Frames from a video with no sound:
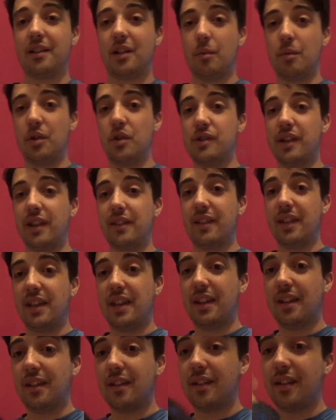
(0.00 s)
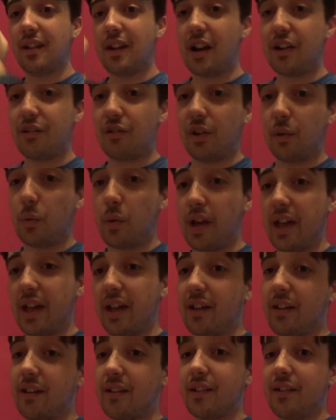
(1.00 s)
using the Android Wear
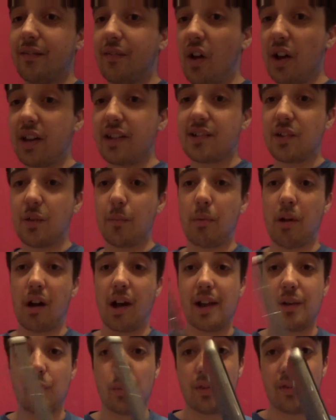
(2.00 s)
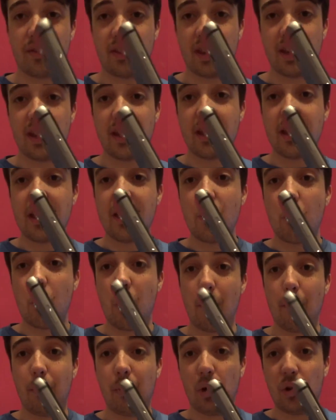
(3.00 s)
device combined with the
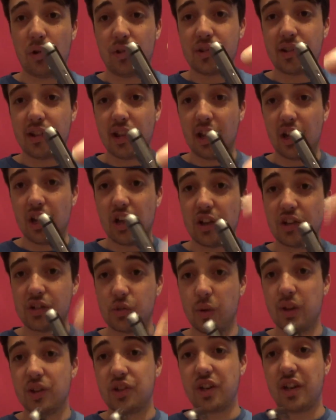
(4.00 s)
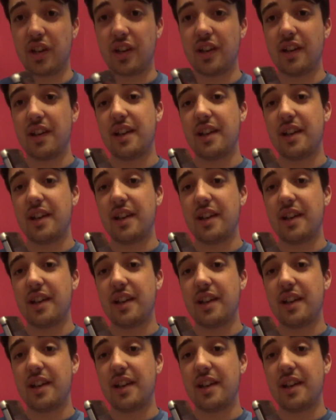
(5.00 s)
OnePlus alert switcher